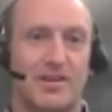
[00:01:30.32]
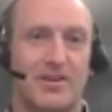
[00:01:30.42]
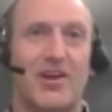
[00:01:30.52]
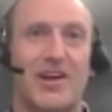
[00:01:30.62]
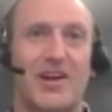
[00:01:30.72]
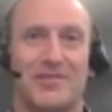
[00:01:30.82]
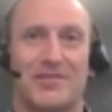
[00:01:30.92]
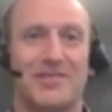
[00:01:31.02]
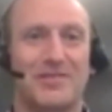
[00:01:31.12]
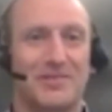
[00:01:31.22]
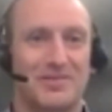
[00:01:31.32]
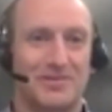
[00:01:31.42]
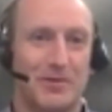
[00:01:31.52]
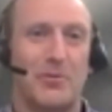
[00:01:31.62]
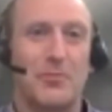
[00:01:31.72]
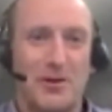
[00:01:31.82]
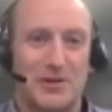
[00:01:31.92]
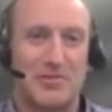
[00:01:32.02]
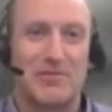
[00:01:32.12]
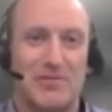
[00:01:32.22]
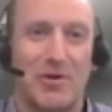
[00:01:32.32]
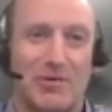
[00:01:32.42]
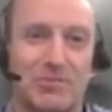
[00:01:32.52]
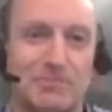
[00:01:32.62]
Great. Well, welcome everyone.